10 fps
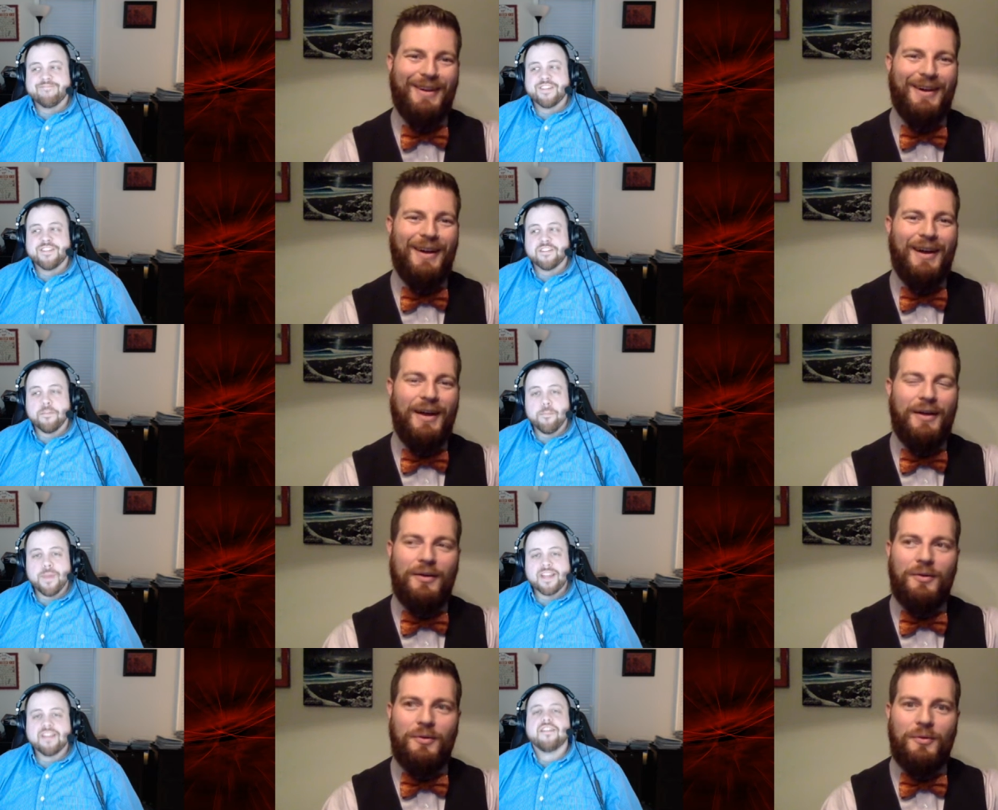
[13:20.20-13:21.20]

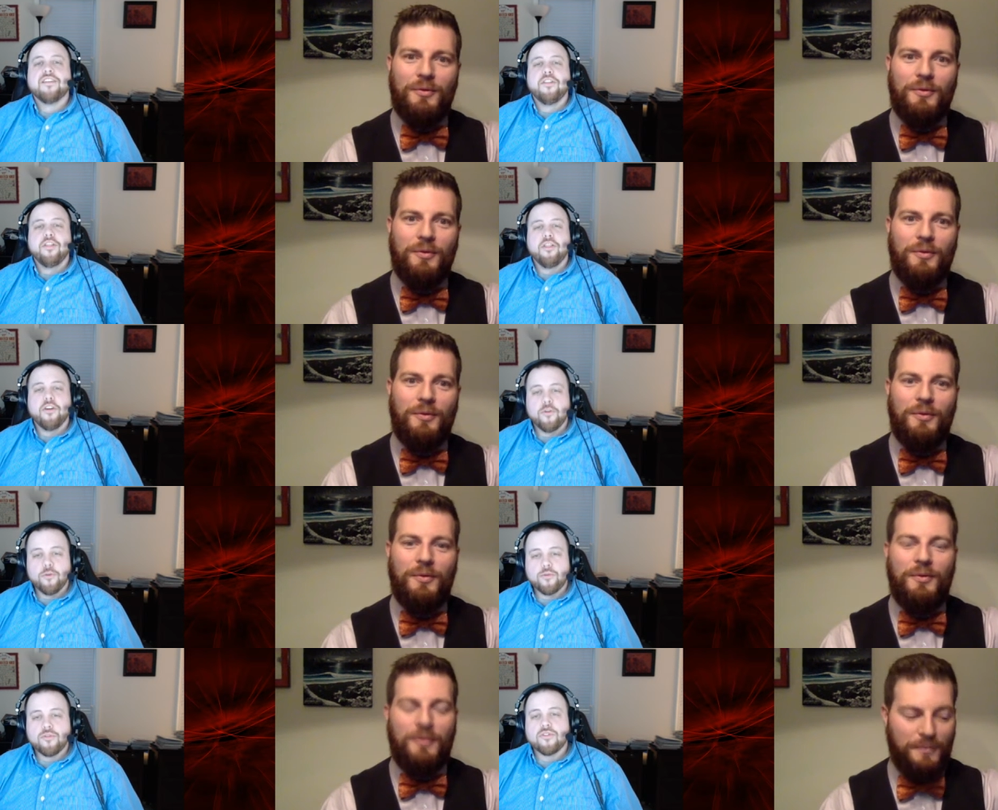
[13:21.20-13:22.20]
Speaker 1: Cement
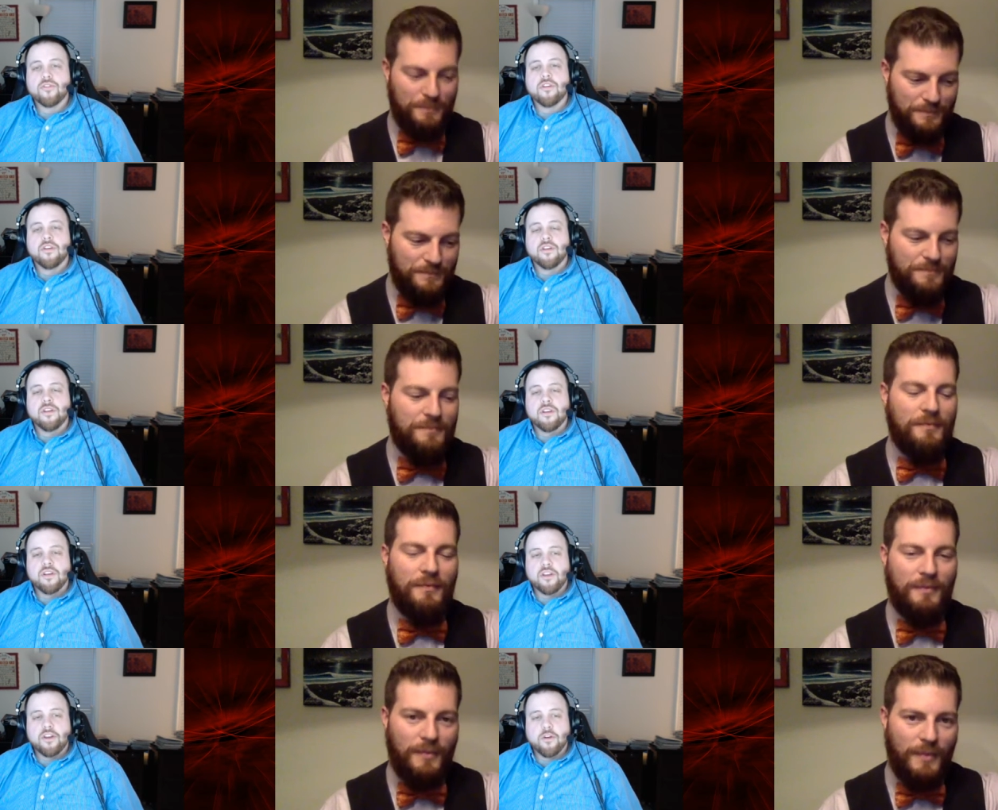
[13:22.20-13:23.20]
those,
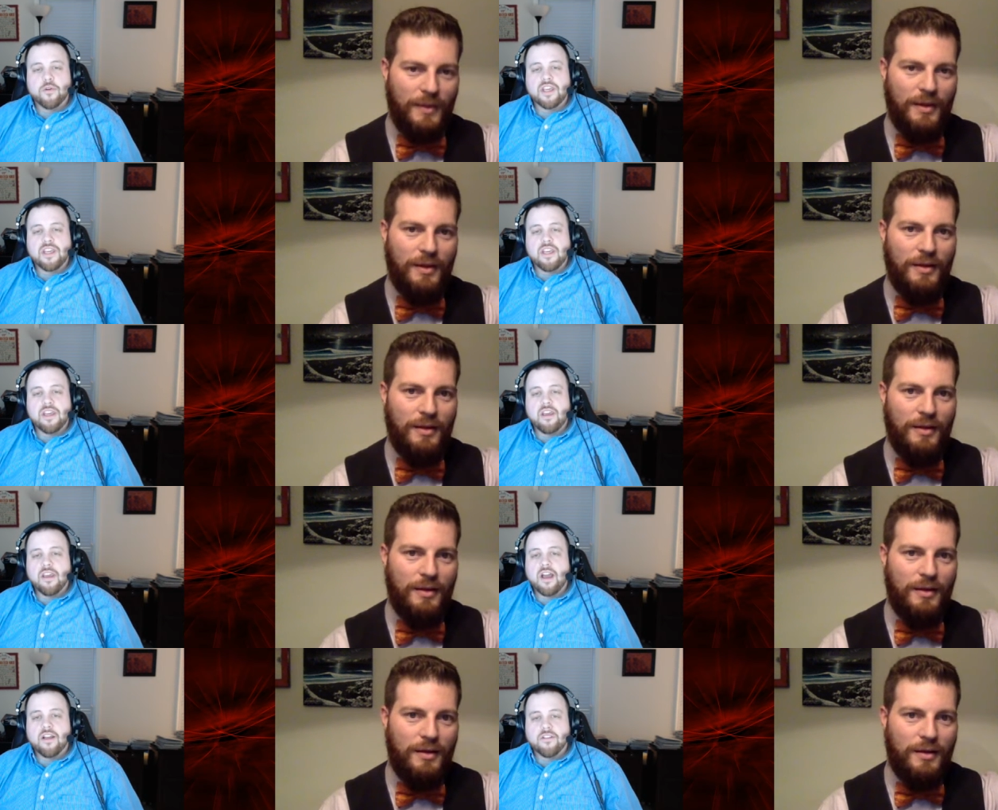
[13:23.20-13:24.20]
you know, key
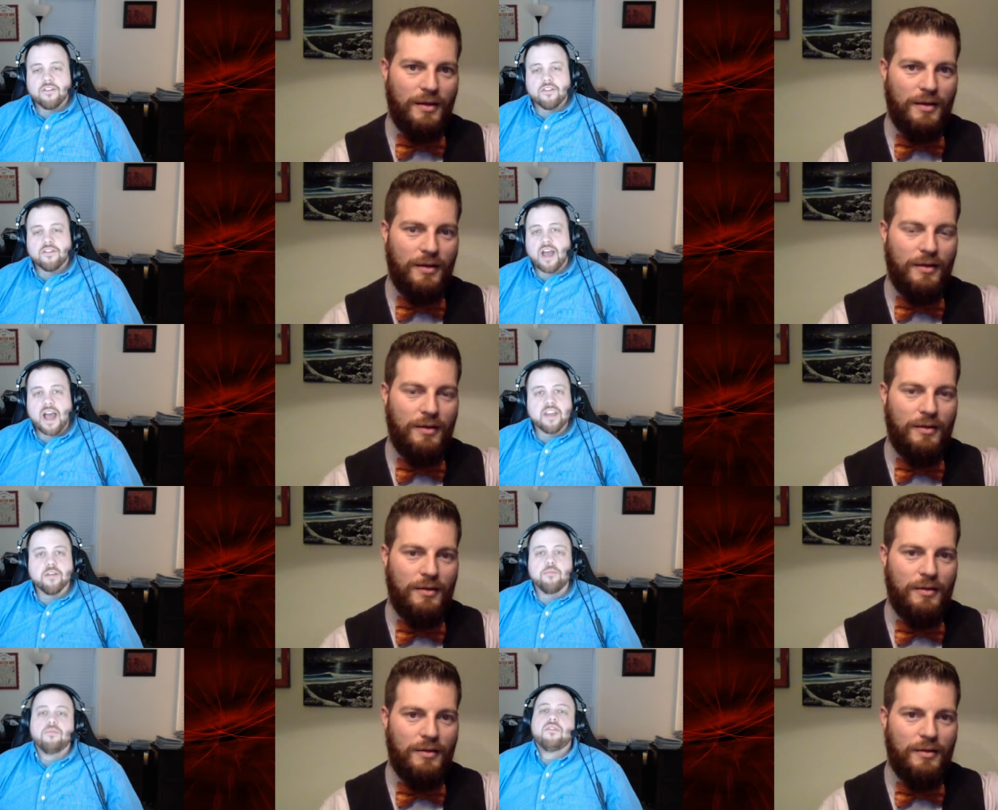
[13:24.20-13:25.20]

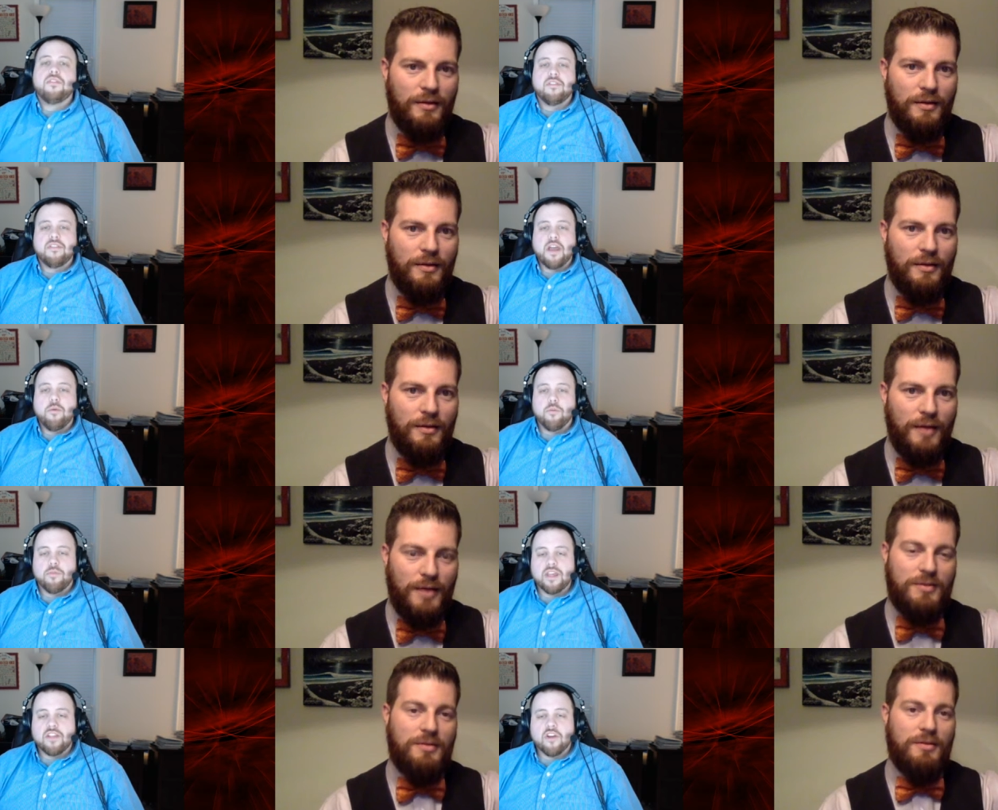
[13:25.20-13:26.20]
items that were
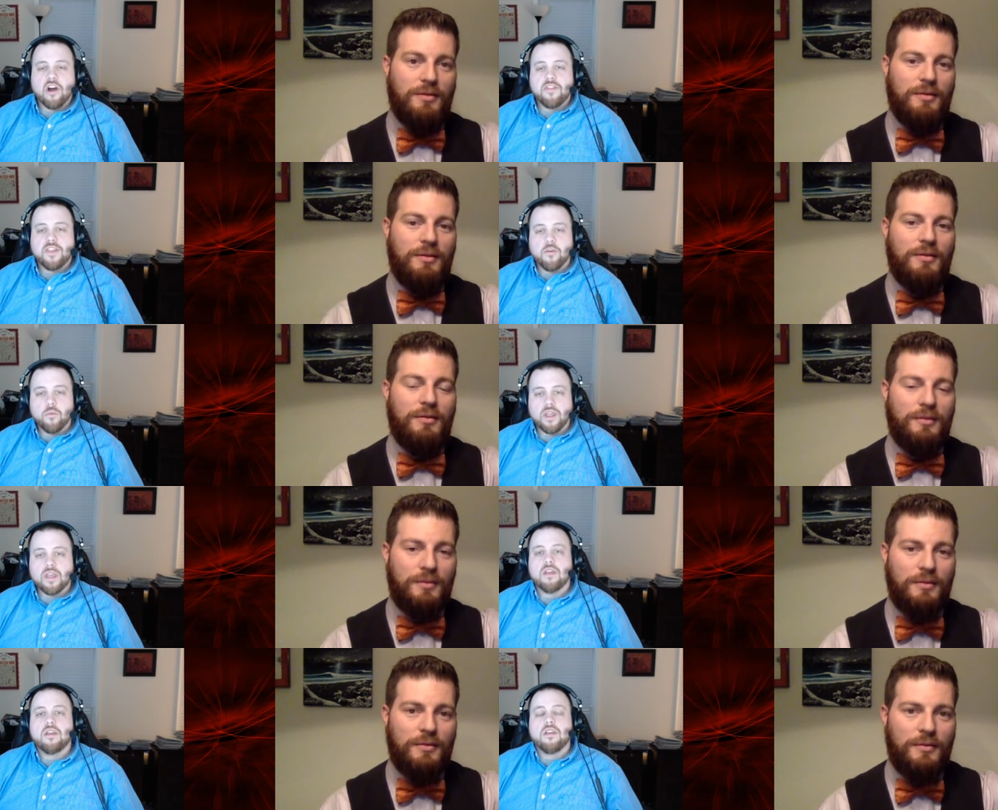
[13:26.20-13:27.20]
yes. taught that
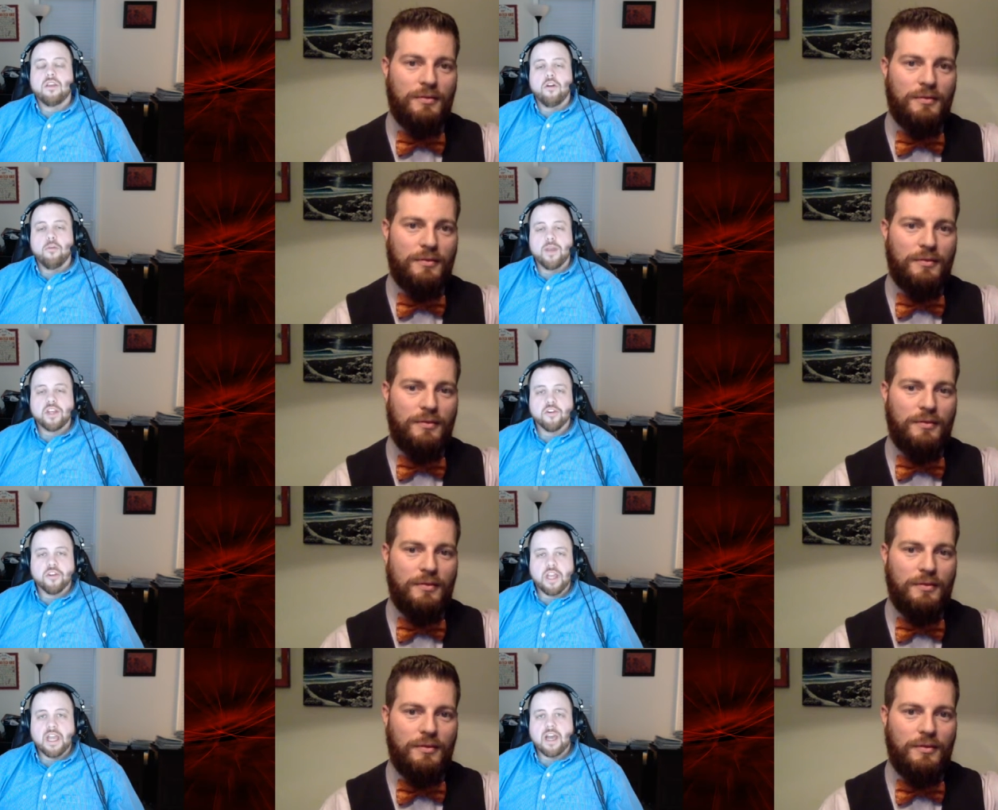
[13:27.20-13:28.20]
week. You know, make sure
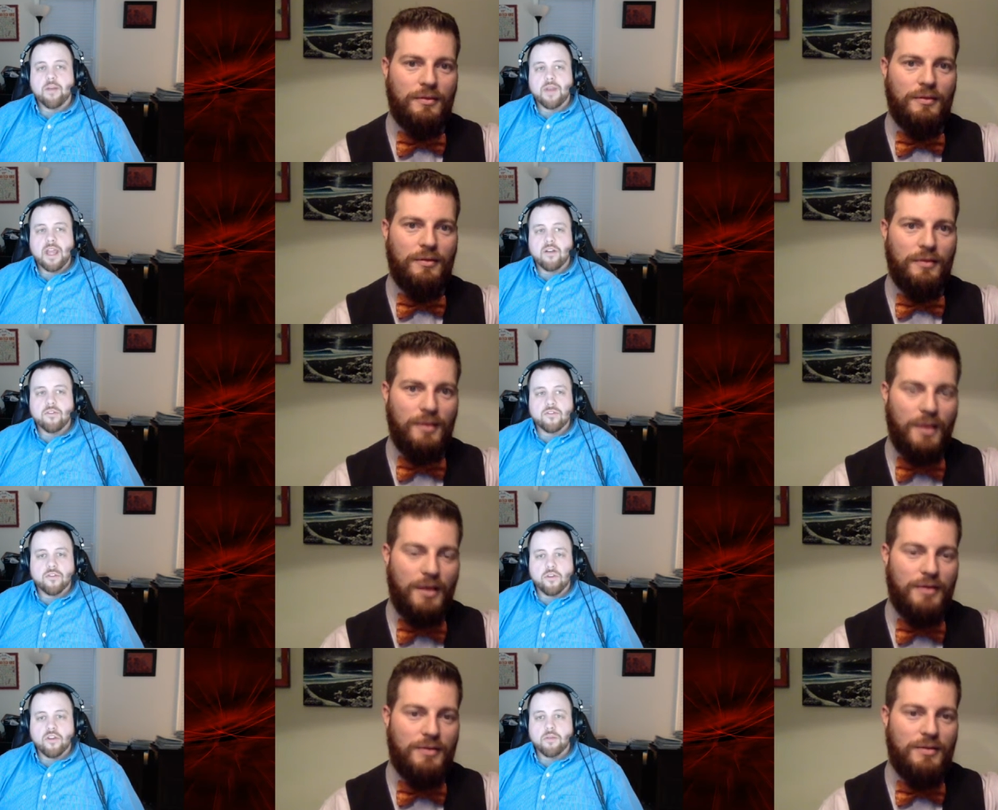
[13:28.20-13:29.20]
you got them down
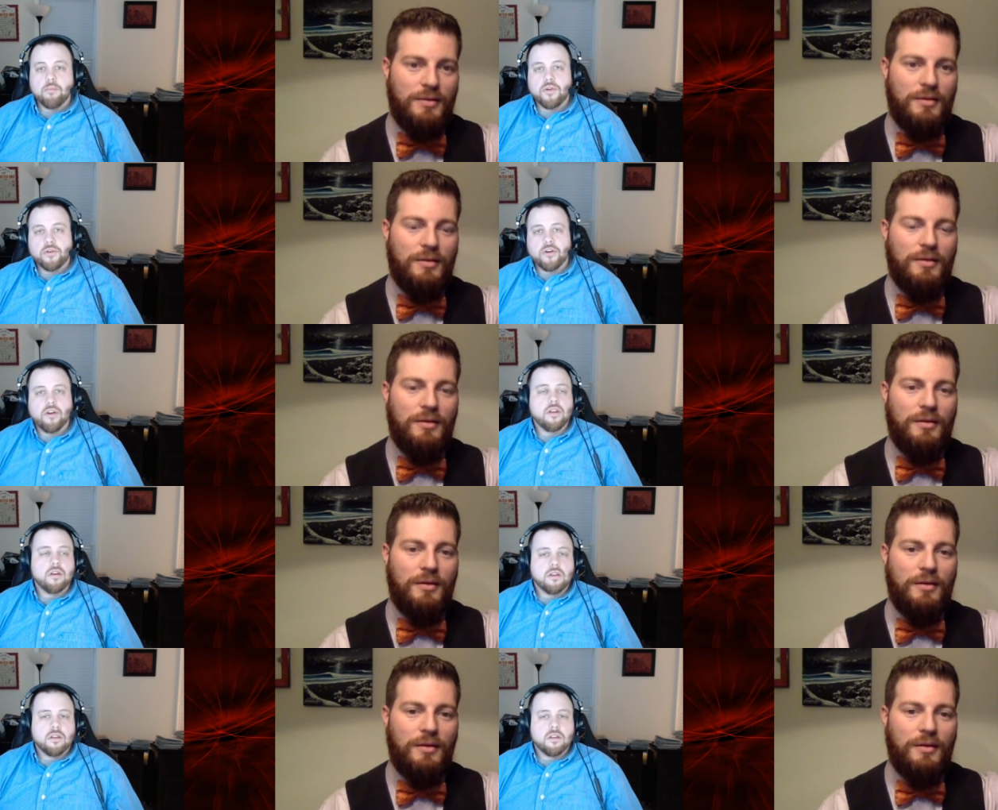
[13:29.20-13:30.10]
so you can build on it.